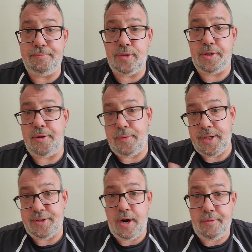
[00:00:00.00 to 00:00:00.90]
so that when I
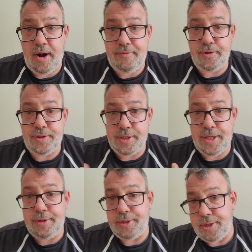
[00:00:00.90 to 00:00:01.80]
start referencing
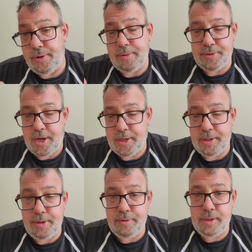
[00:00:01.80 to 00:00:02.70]
it, you know what I'm talking
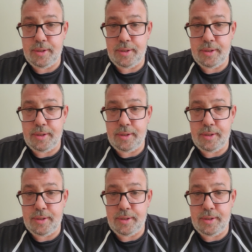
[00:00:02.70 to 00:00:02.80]
about.